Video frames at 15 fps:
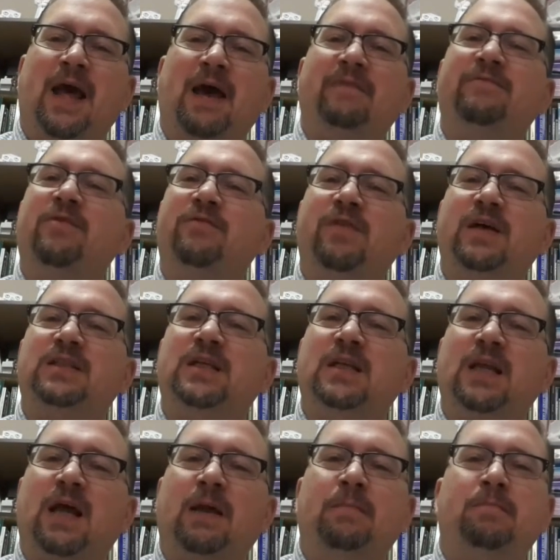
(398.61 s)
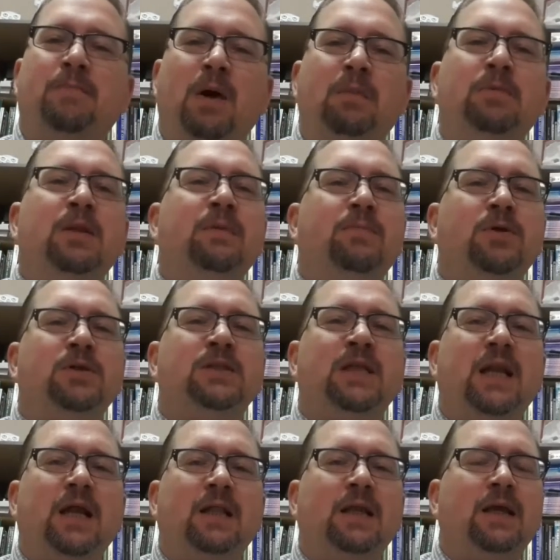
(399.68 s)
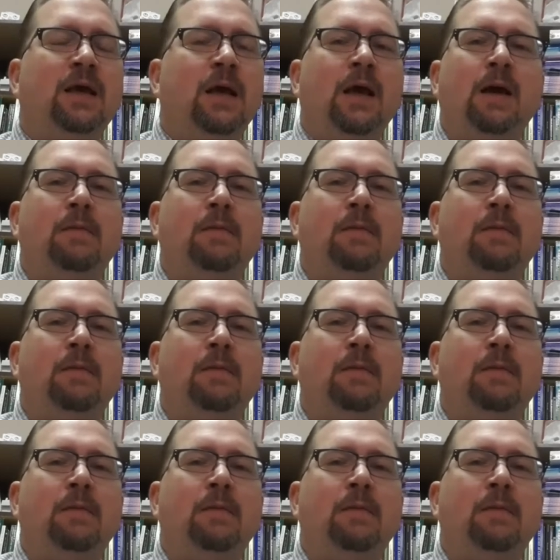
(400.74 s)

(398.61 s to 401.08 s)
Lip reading: effervescent and bubbly personality,